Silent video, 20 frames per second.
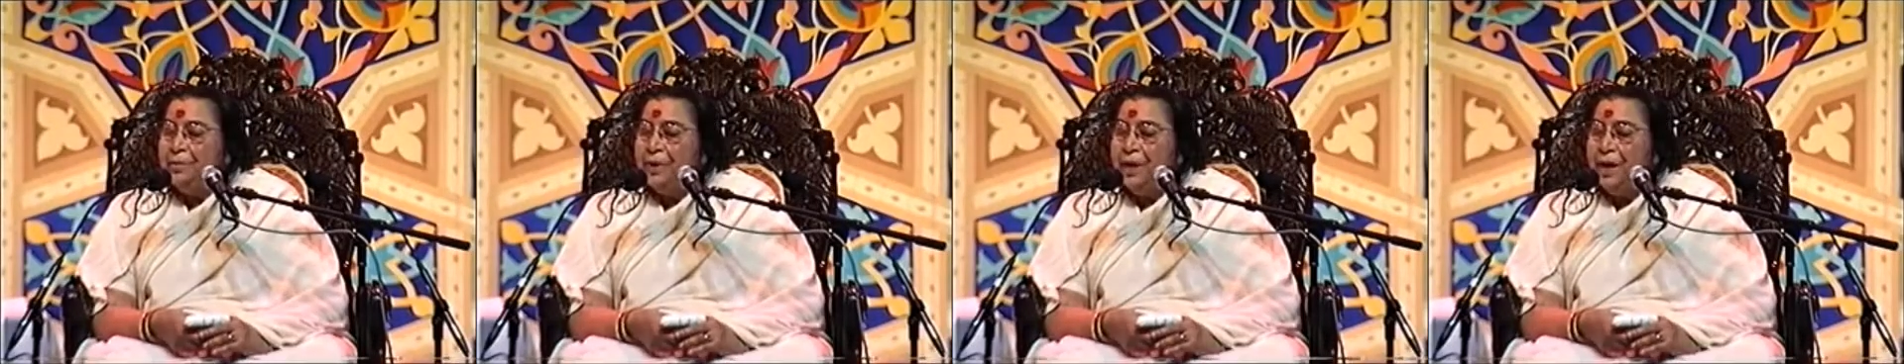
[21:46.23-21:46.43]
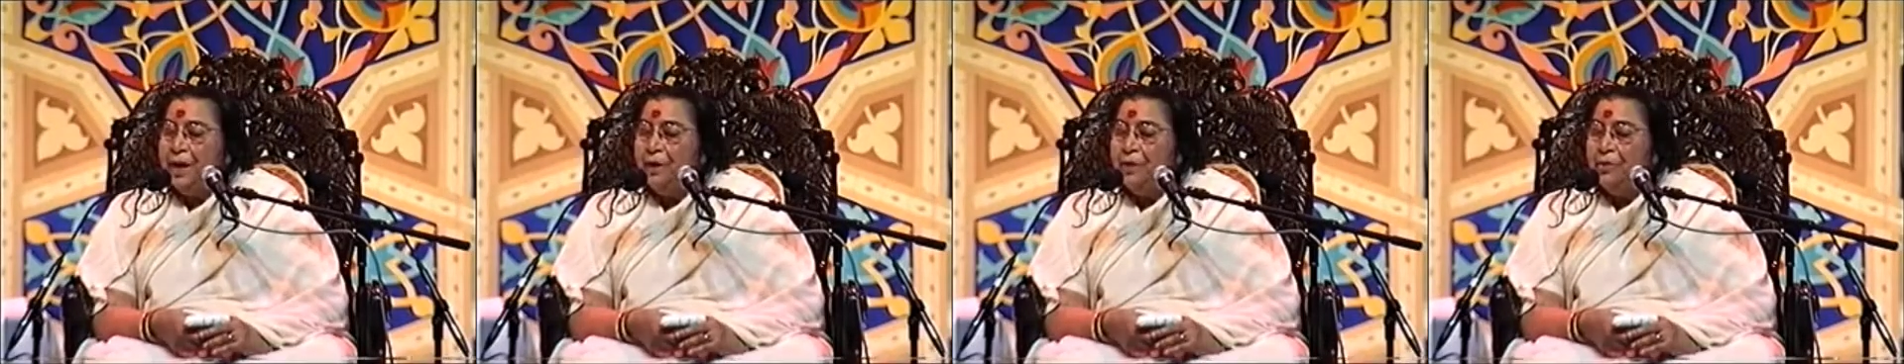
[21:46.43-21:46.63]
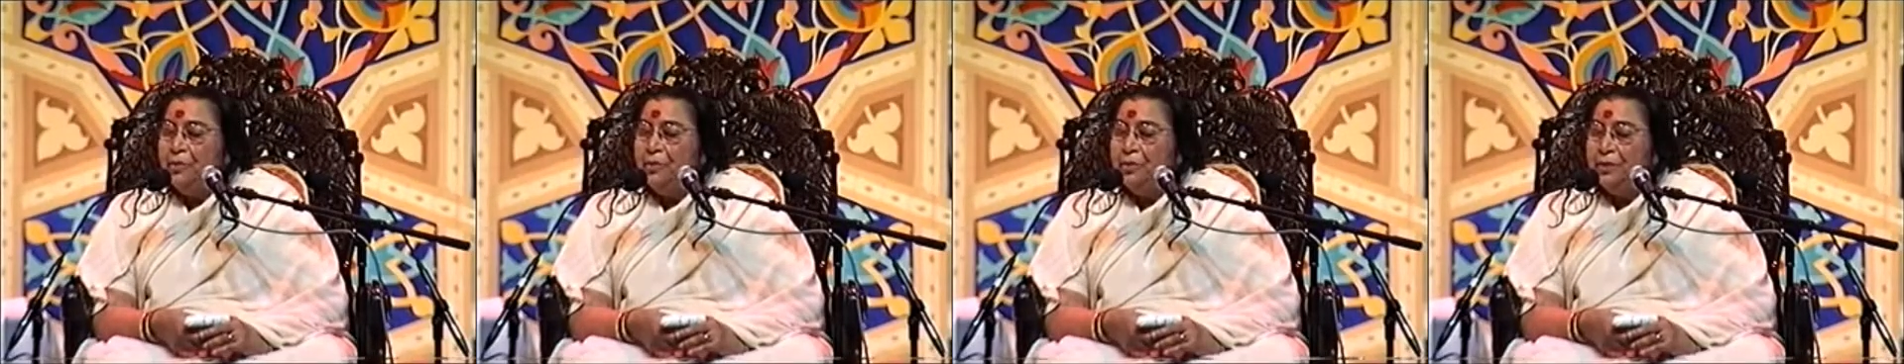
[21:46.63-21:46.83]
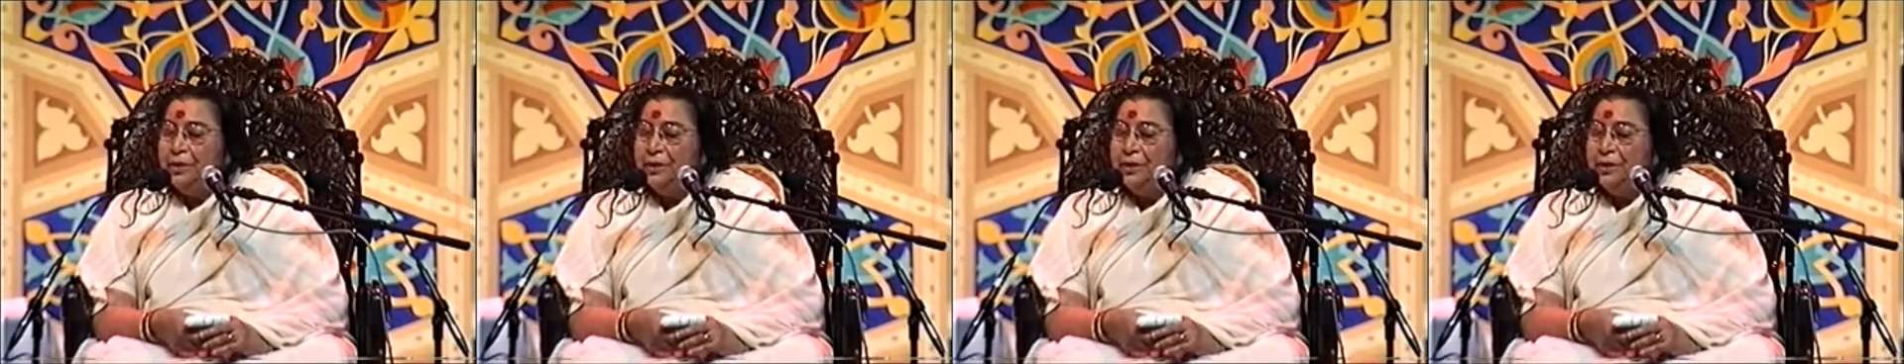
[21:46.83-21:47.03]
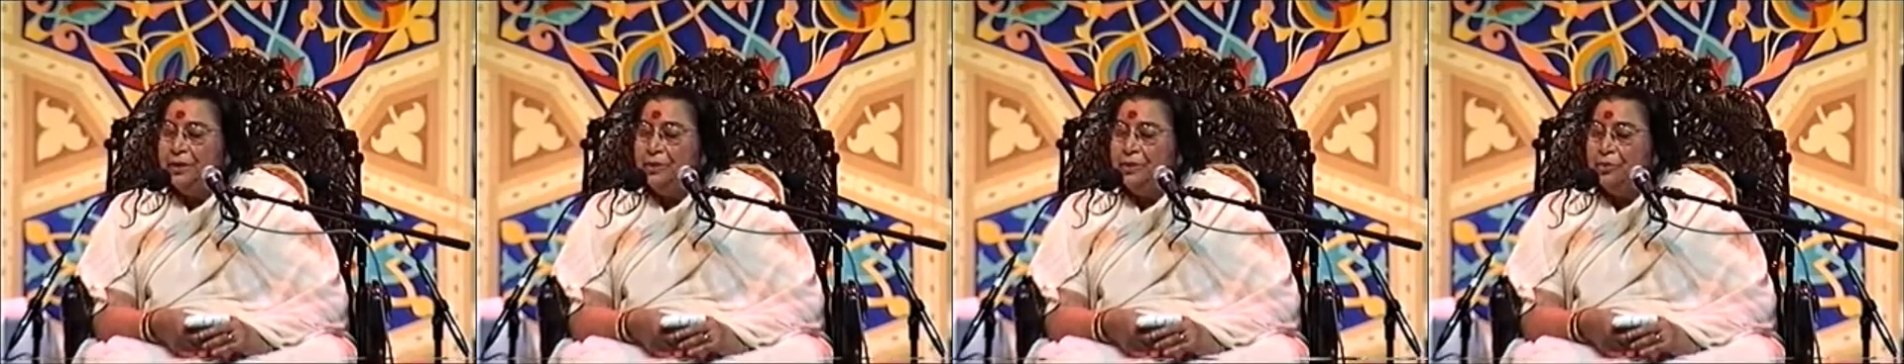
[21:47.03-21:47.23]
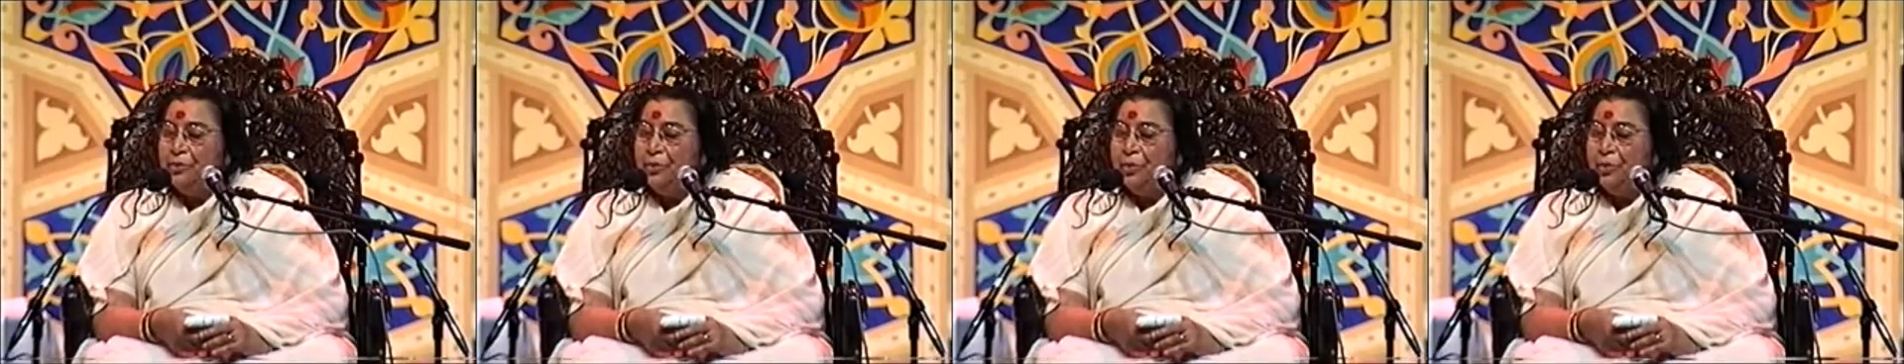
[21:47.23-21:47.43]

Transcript: down within you.